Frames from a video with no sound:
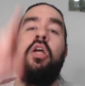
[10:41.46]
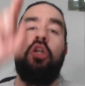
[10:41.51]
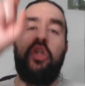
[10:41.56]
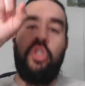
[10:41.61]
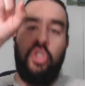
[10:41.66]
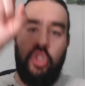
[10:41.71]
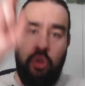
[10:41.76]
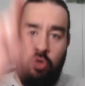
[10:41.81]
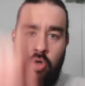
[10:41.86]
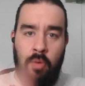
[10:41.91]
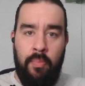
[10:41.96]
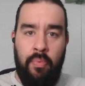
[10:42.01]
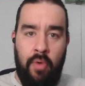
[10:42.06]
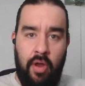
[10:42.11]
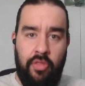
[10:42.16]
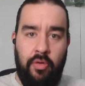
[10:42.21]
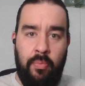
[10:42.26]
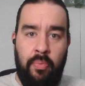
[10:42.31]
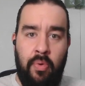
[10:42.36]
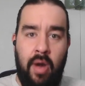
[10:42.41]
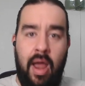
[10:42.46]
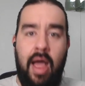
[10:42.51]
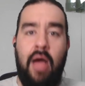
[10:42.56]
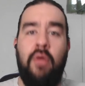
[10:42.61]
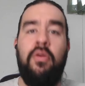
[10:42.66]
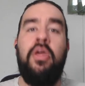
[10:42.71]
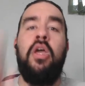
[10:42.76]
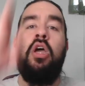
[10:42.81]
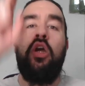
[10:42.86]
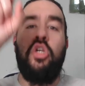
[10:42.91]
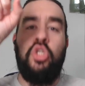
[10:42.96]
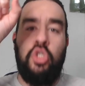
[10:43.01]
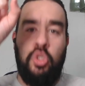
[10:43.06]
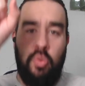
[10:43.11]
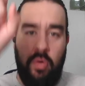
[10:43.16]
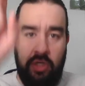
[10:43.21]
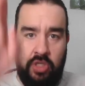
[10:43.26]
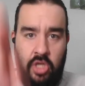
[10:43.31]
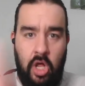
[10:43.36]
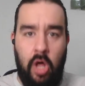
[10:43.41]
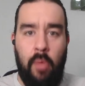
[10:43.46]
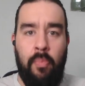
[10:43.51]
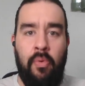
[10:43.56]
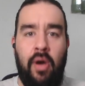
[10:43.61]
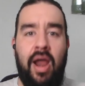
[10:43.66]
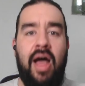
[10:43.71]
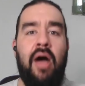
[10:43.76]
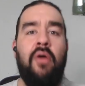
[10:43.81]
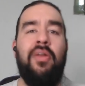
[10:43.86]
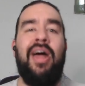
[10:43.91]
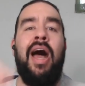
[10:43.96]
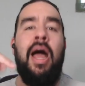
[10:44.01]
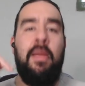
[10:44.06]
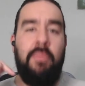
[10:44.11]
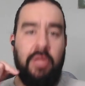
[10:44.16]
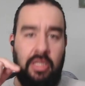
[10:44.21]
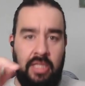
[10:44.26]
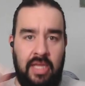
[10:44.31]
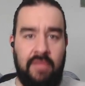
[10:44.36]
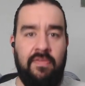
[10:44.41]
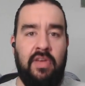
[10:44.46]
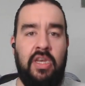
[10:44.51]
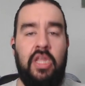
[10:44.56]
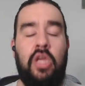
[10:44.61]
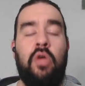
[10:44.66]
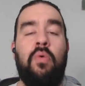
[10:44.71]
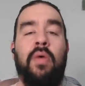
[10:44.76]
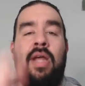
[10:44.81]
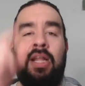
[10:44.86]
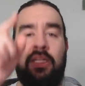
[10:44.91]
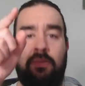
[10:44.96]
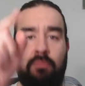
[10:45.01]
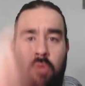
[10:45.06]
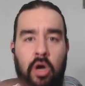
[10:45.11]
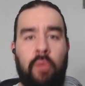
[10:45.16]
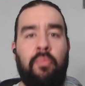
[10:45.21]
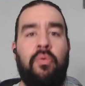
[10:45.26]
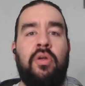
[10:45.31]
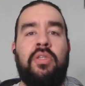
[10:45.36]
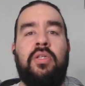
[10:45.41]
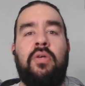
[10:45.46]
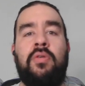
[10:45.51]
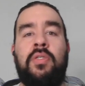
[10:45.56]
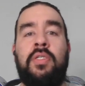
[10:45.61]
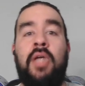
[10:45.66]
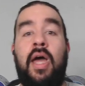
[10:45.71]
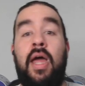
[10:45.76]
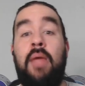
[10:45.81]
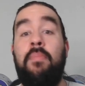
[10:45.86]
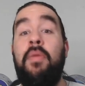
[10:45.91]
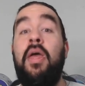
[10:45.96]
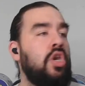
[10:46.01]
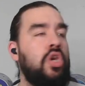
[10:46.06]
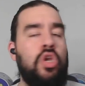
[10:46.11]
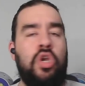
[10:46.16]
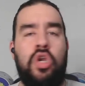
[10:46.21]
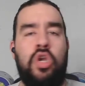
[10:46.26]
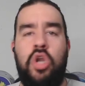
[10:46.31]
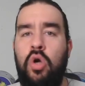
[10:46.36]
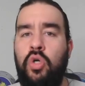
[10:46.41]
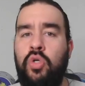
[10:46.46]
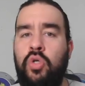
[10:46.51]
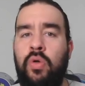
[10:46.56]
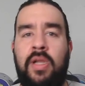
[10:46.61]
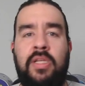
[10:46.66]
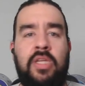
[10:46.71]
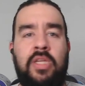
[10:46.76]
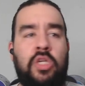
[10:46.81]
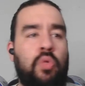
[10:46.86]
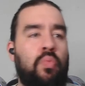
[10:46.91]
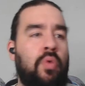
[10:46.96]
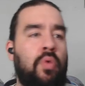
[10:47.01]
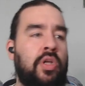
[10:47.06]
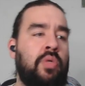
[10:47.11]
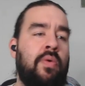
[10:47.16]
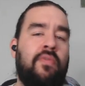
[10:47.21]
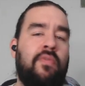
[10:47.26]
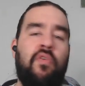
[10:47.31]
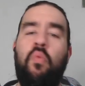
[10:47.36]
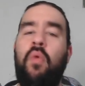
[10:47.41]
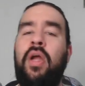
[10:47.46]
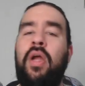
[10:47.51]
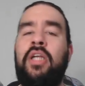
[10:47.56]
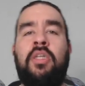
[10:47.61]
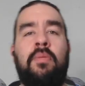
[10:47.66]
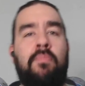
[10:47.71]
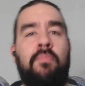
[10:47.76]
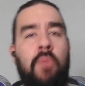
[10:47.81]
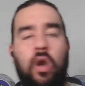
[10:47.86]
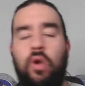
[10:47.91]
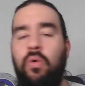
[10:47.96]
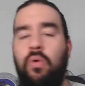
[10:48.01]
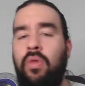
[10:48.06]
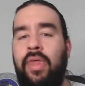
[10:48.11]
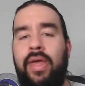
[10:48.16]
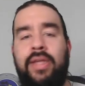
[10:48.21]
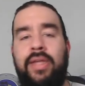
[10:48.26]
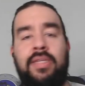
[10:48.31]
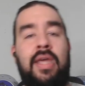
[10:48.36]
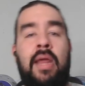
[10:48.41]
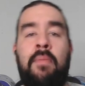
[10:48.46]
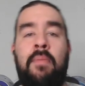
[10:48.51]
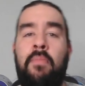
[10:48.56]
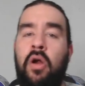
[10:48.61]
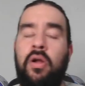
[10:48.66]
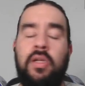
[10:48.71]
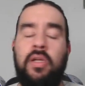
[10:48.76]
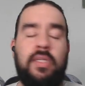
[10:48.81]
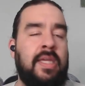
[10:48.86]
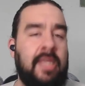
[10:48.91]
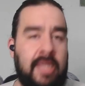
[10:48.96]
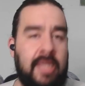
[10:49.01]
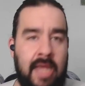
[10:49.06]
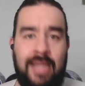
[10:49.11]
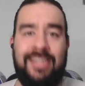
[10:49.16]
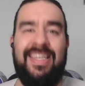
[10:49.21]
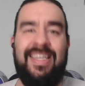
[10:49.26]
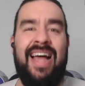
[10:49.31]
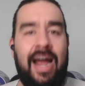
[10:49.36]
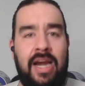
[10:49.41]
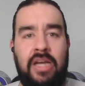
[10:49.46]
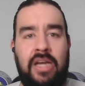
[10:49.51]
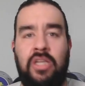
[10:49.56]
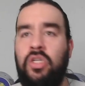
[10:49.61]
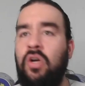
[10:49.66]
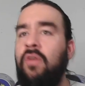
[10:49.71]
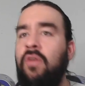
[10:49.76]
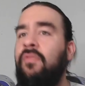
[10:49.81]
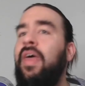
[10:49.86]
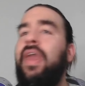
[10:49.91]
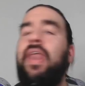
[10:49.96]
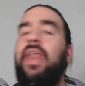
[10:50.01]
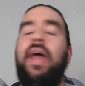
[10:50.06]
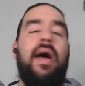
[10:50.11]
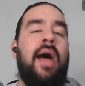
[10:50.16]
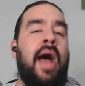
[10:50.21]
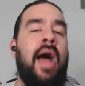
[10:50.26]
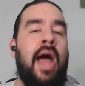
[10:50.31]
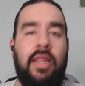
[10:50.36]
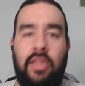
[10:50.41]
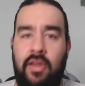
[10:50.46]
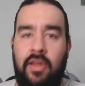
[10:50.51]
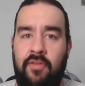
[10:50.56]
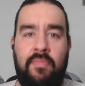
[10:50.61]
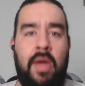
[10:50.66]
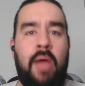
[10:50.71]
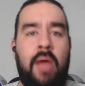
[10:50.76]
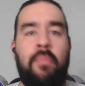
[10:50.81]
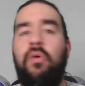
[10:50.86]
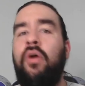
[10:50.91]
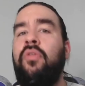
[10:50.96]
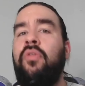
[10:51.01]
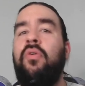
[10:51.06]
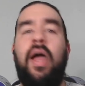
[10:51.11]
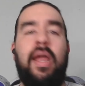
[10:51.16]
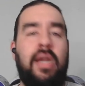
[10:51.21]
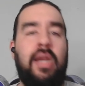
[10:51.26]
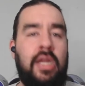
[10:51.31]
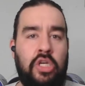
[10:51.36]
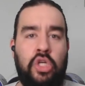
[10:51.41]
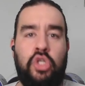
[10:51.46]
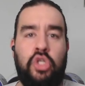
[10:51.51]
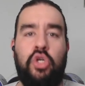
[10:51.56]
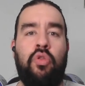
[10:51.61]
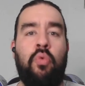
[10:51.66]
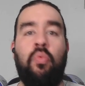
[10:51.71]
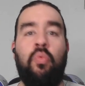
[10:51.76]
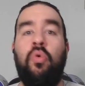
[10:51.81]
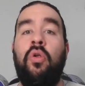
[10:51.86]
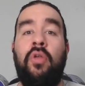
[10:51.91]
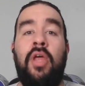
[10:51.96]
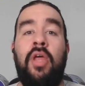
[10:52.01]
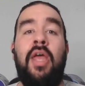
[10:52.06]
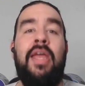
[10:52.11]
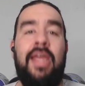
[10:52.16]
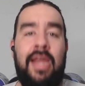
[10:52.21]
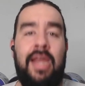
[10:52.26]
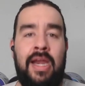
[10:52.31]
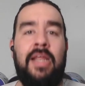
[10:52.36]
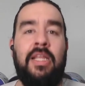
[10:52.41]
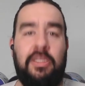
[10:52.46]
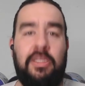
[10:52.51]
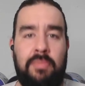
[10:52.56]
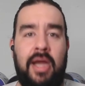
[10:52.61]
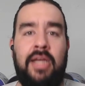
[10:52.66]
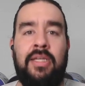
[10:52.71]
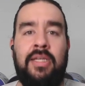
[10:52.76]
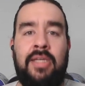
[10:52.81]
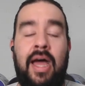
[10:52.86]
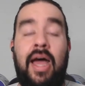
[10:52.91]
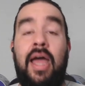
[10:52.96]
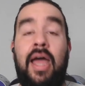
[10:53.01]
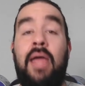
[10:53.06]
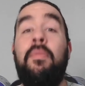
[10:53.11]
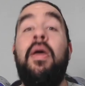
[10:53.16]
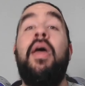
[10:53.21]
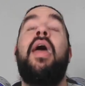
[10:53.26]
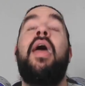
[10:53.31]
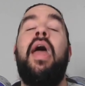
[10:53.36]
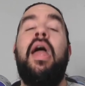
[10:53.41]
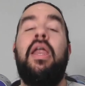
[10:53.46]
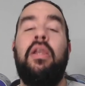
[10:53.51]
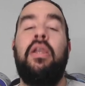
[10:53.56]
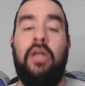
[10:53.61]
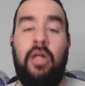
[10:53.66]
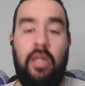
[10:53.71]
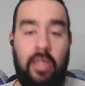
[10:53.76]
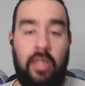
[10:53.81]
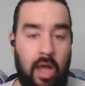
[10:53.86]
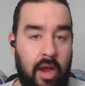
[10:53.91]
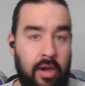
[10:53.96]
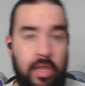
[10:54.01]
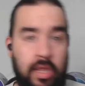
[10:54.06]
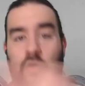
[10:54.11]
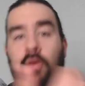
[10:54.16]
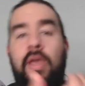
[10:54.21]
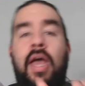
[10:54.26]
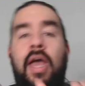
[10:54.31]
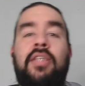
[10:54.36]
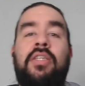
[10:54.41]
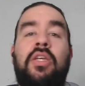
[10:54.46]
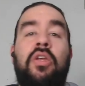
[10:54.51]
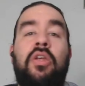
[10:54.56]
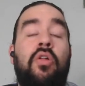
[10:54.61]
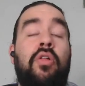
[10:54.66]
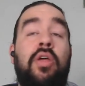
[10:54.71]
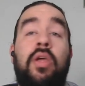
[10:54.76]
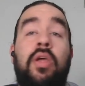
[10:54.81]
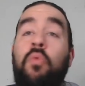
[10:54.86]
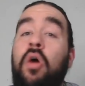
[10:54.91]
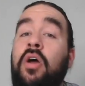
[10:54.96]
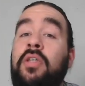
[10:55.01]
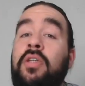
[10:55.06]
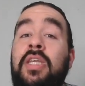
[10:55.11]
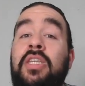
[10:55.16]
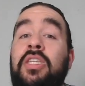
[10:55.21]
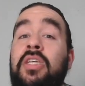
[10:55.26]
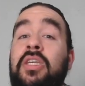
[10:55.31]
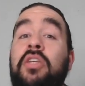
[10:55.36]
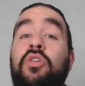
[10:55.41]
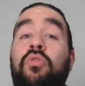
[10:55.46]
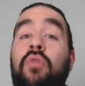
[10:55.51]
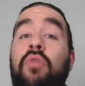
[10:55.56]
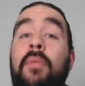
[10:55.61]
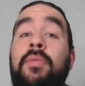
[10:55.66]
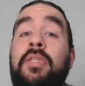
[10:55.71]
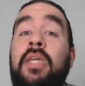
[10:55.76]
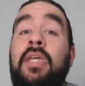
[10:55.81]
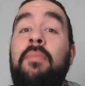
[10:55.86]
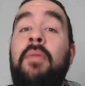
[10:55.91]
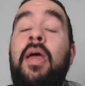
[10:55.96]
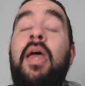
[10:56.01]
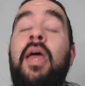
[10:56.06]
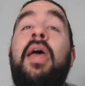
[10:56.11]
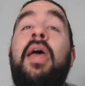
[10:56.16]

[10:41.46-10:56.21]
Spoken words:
Do your brother proud. Do us all proud. I believe in you. It's Mark Briscoe's time. No transition whatsoever. Right to Mark with Lexi. And Mark is like, yes, I deserve that. I love my brother. I need to show the world. It is my time. And Claudio Castagnoli walks in to interrupt him.